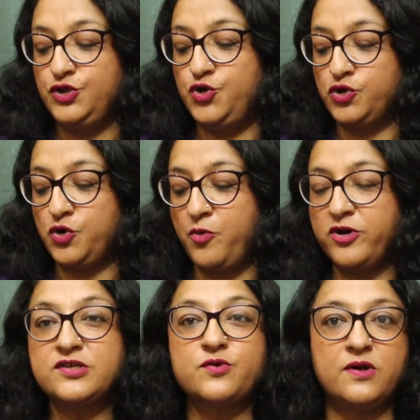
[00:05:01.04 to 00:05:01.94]
Jojo
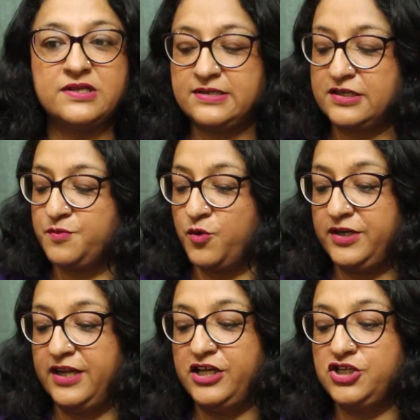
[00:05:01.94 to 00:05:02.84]
Moyes calls this
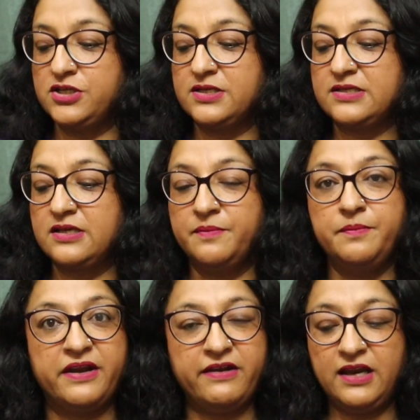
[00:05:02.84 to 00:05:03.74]
book delicious,
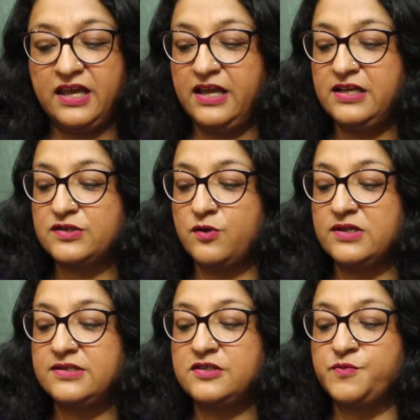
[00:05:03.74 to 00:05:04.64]
Marion Keyes
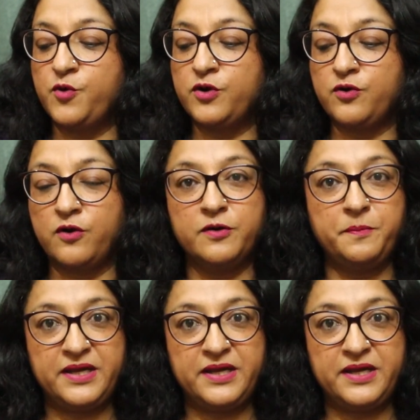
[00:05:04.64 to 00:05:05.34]
calls this book taunt,